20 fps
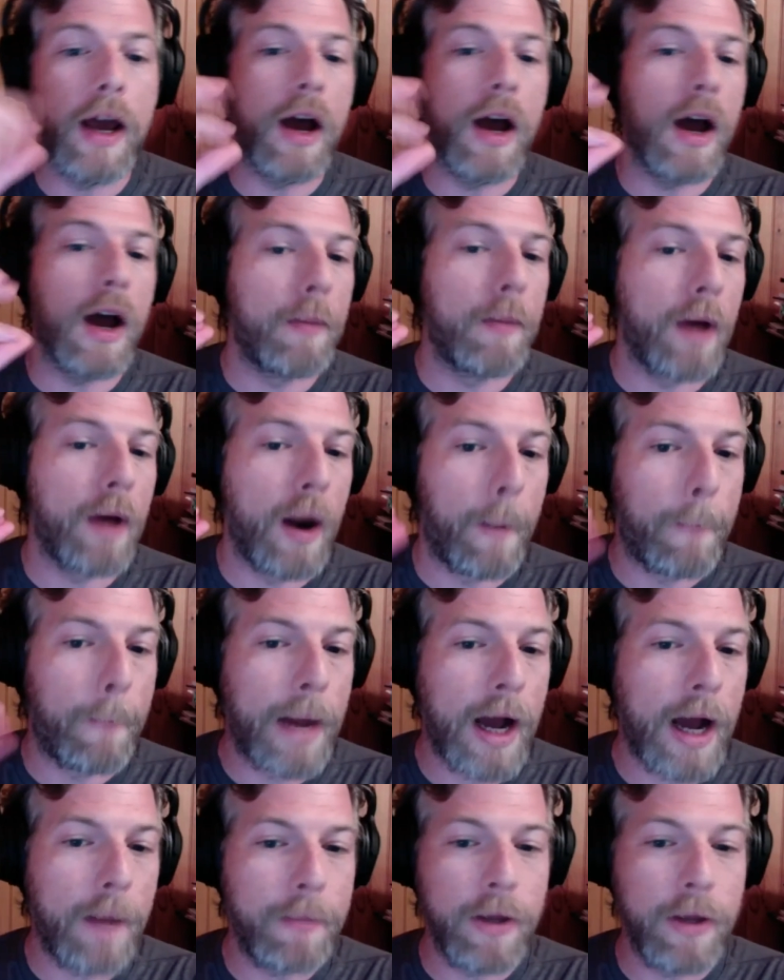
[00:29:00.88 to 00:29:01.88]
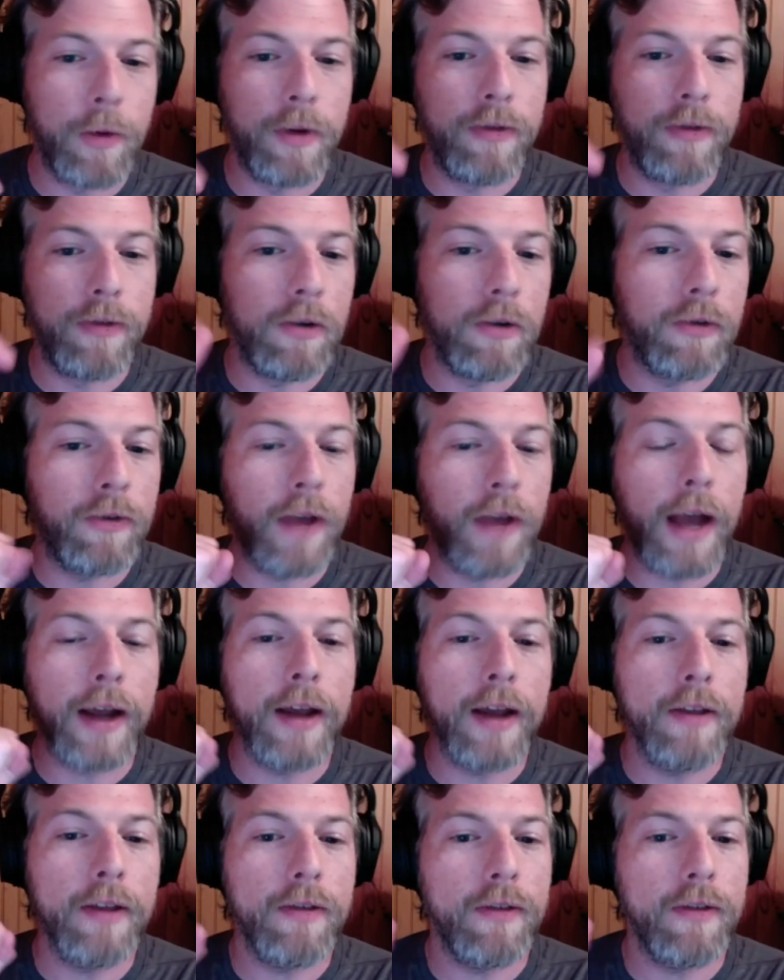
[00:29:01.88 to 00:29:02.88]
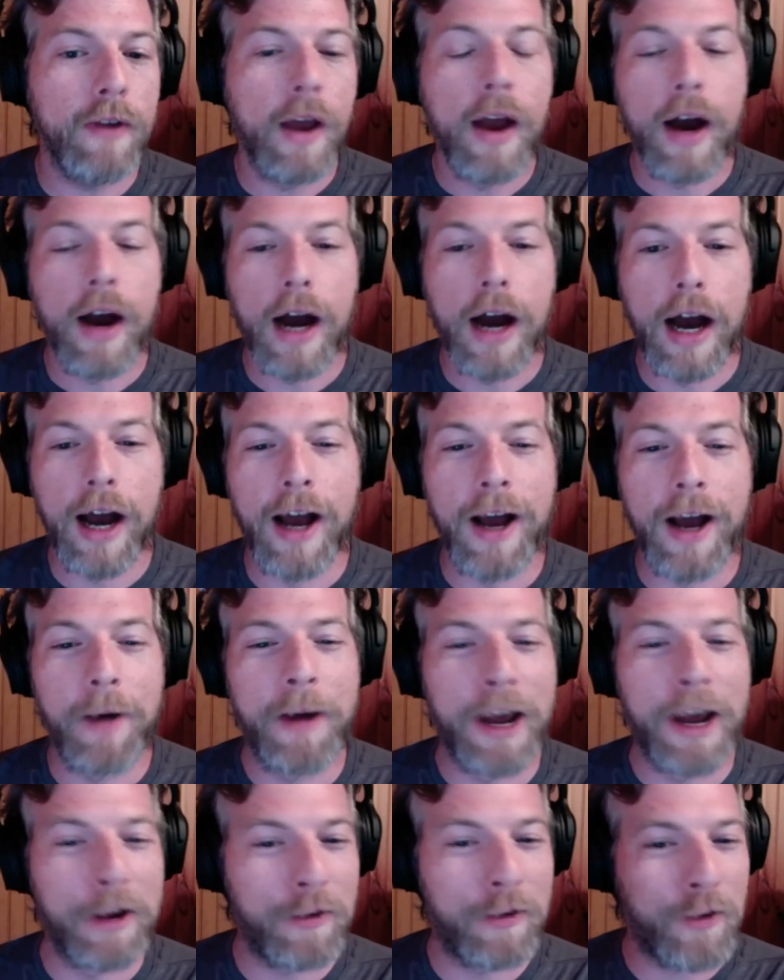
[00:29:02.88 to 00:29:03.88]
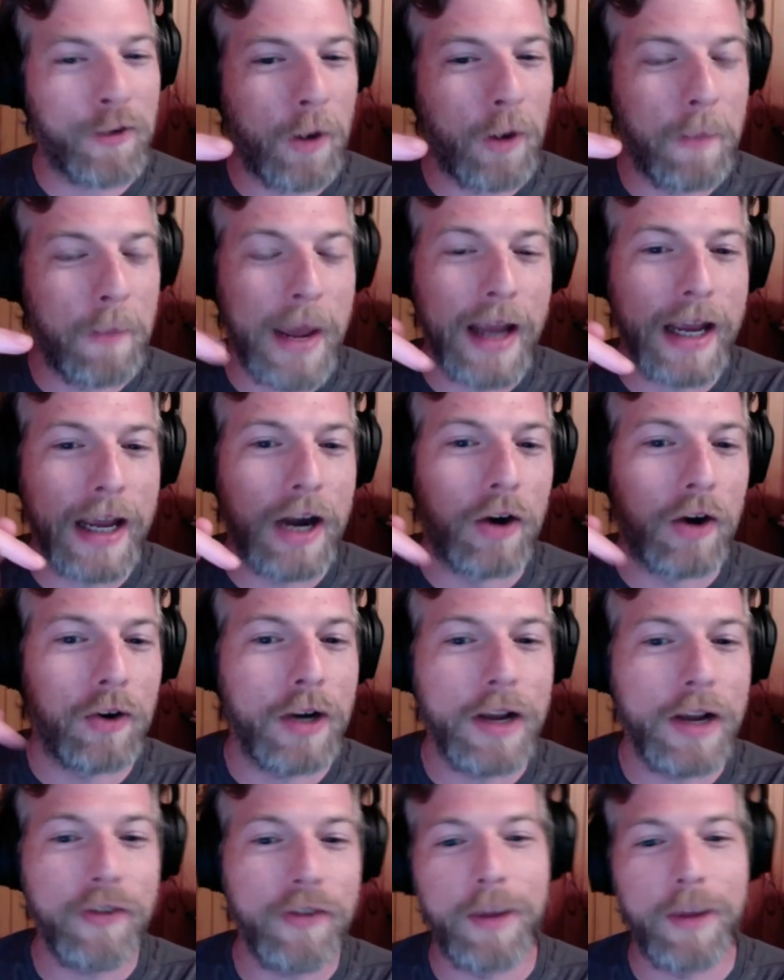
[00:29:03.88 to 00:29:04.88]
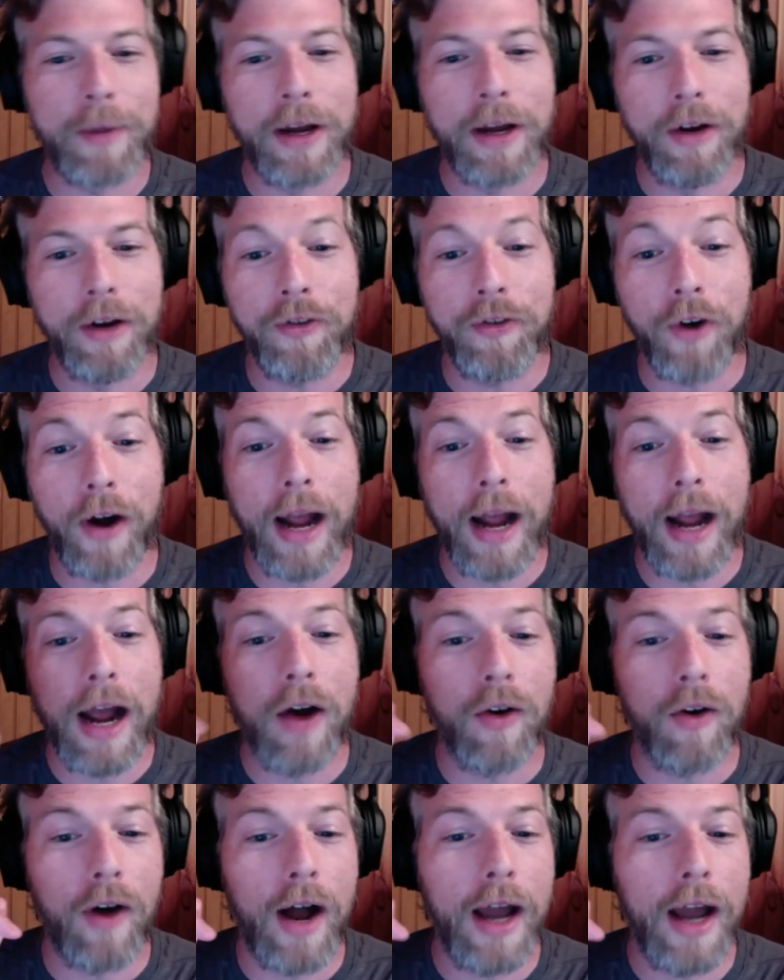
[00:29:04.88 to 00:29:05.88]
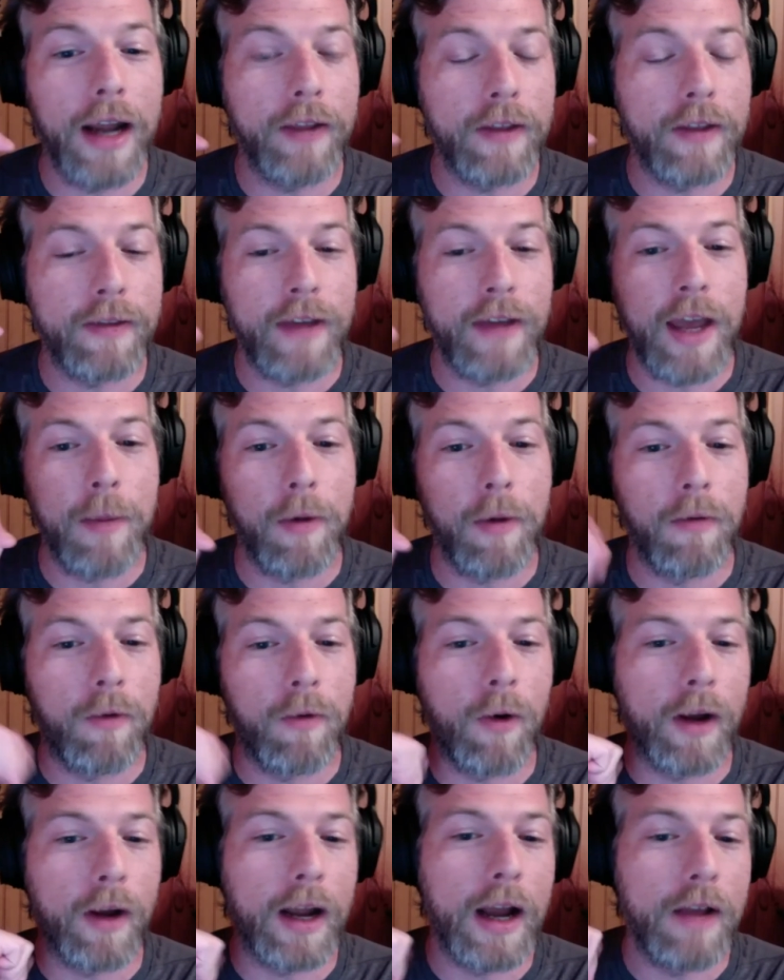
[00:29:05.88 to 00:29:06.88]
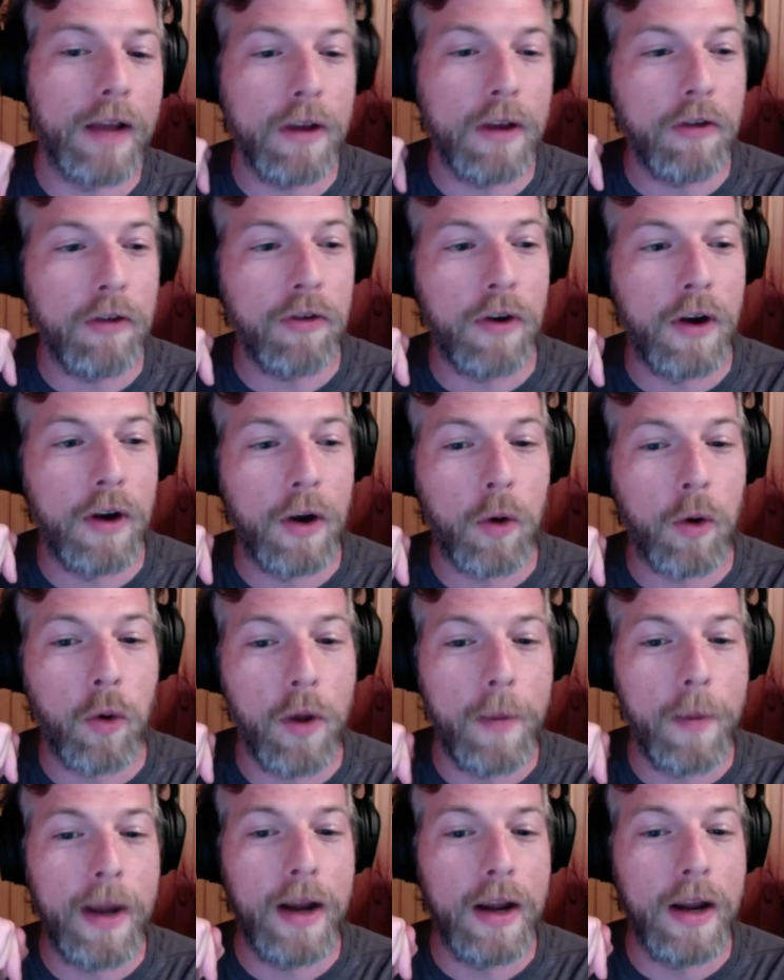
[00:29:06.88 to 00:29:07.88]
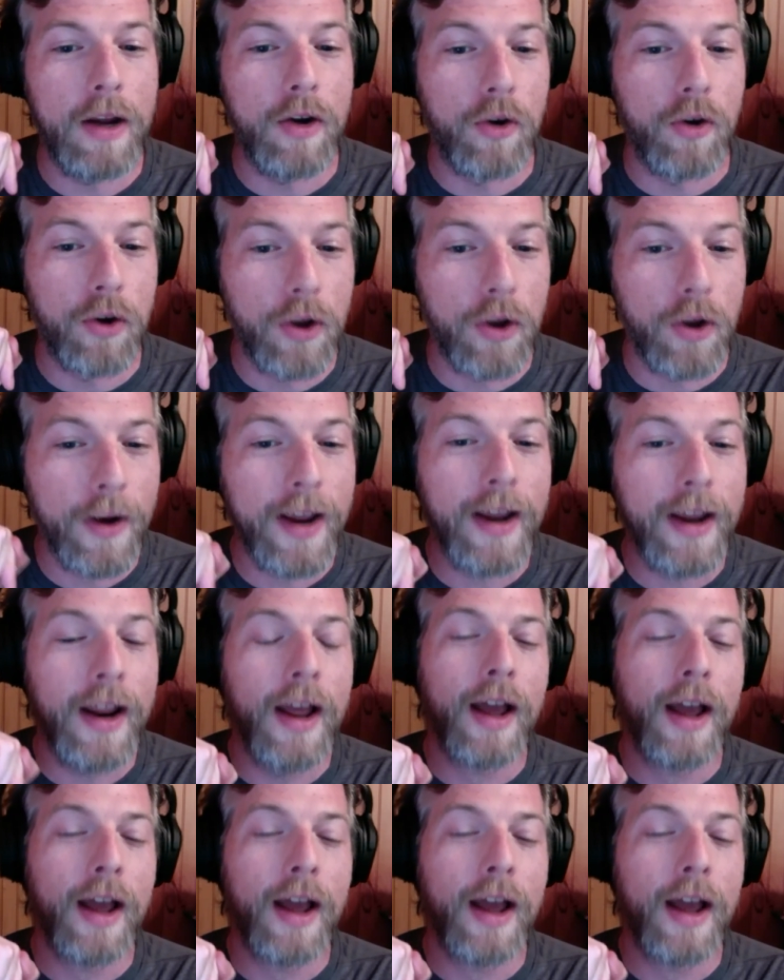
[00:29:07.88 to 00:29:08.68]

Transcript: I'm gonna pop you in 2 seconds. I'm gonna start making a list. I'm gonna start outlining the table of organization and equipment in your unit.